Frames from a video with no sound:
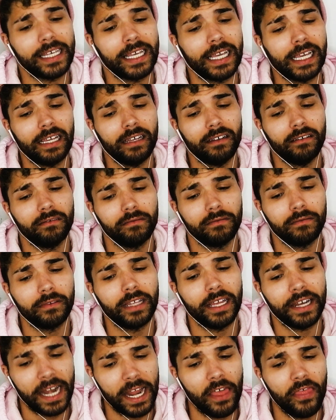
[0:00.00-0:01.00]
busy,
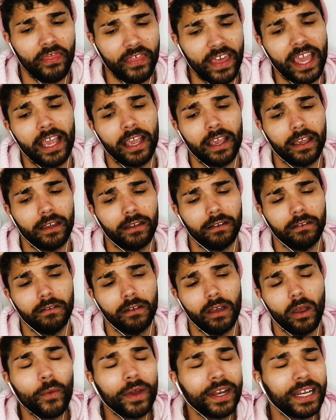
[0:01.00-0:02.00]
then they think.
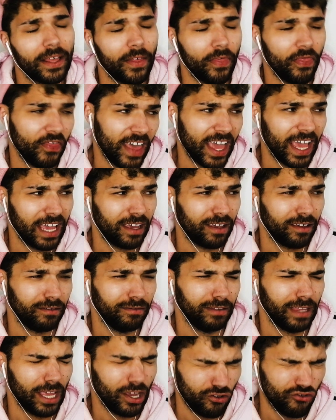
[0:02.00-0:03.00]
And when they
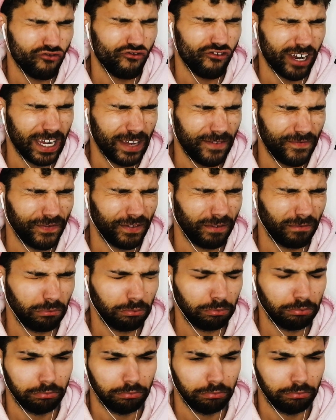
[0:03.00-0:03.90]
think, they grieve.